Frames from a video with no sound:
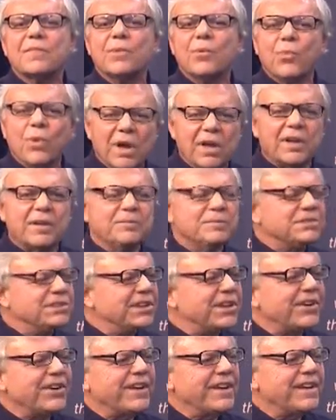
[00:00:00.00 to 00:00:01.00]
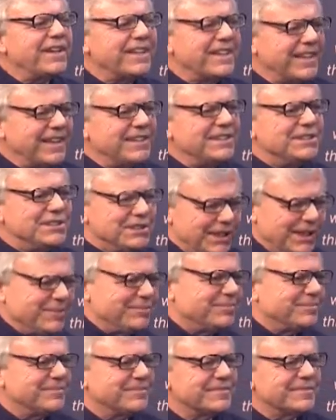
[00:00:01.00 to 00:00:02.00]
Welcome, Jerry and Jim.
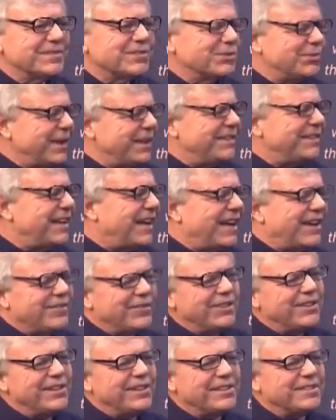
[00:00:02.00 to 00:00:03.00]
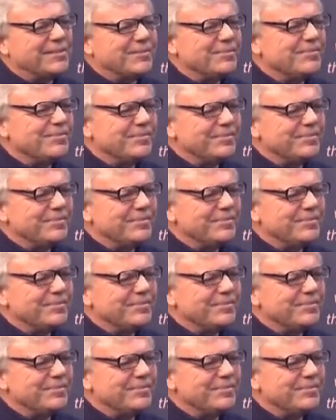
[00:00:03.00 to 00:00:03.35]
It's great to have you here. Nice